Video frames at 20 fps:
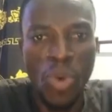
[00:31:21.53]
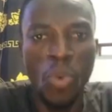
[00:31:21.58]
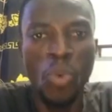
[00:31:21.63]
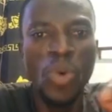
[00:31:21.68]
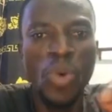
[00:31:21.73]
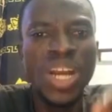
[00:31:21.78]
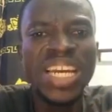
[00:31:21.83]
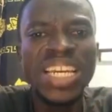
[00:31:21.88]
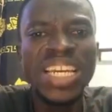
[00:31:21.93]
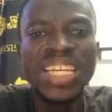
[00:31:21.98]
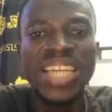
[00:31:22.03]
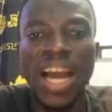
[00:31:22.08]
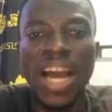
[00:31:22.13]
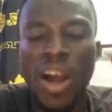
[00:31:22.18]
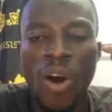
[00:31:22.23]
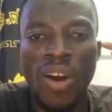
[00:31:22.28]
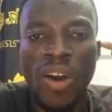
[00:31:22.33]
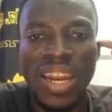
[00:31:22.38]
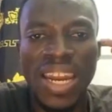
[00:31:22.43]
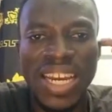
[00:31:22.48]
We need the
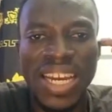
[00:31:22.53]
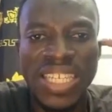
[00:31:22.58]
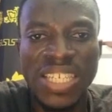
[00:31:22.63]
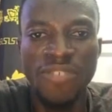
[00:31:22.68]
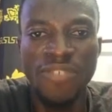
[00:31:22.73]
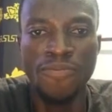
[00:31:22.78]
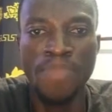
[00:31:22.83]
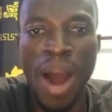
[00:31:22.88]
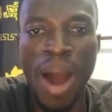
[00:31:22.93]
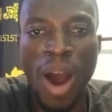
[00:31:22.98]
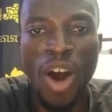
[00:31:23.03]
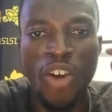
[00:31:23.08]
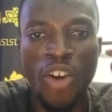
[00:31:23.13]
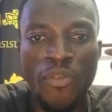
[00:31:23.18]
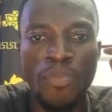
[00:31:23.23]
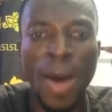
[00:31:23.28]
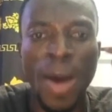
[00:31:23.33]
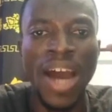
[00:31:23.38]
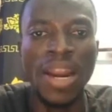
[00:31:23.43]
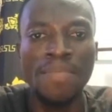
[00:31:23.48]
collective power
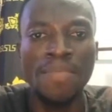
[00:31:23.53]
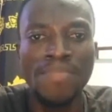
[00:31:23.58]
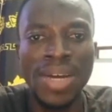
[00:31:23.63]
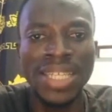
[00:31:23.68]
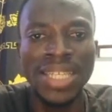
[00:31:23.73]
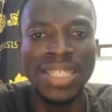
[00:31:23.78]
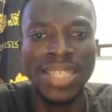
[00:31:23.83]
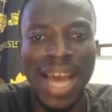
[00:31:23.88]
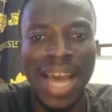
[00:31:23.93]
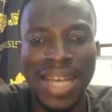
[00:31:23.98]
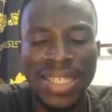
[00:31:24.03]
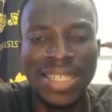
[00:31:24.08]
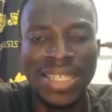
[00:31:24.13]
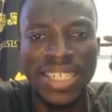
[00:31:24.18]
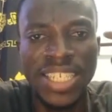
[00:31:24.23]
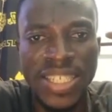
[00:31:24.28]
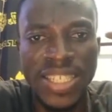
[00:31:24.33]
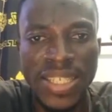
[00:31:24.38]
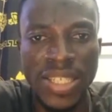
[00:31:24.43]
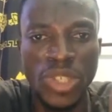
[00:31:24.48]
of Parliament as
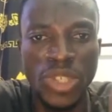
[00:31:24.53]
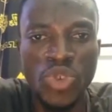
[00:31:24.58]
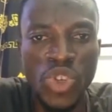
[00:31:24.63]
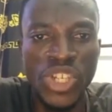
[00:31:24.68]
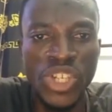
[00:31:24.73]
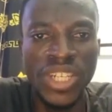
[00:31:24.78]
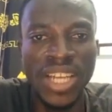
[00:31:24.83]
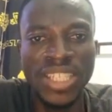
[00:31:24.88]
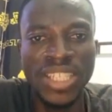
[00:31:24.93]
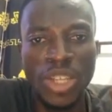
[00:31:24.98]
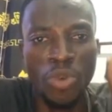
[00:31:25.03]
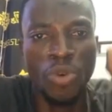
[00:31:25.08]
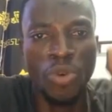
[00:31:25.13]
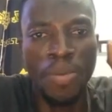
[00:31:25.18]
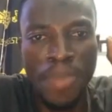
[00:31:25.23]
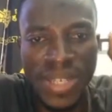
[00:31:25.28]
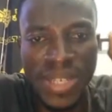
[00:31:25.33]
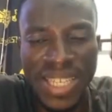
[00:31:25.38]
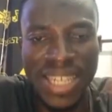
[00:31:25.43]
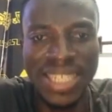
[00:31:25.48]
an institution that will
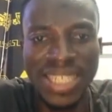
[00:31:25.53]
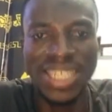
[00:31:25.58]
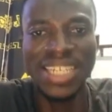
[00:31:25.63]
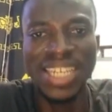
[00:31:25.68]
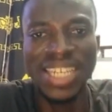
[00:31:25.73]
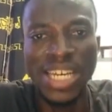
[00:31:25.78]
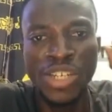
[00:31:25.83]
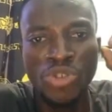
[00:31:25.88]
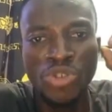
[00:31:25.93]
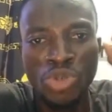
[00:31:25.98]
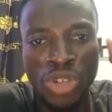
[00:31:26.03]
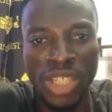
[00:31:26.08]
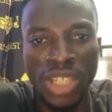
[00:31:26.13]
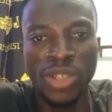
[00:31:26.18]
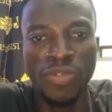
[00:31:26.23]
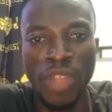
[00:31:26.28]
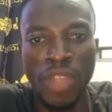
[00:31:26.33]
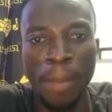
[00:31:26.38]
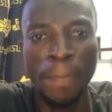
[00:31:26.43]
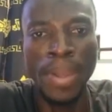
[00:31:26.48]
represent the
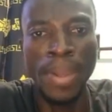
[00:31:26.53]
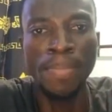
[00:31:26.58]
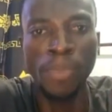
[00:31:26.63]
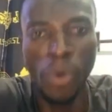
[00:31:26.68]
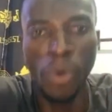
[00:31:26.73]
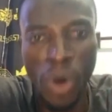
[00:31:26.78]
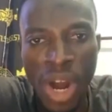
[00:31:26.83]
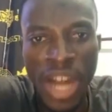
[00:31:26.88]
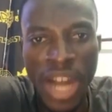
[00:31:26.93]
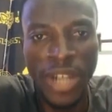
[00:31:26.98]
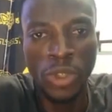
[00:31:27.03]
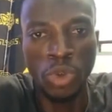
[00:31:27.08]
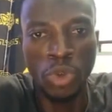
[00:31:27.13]
interests of the people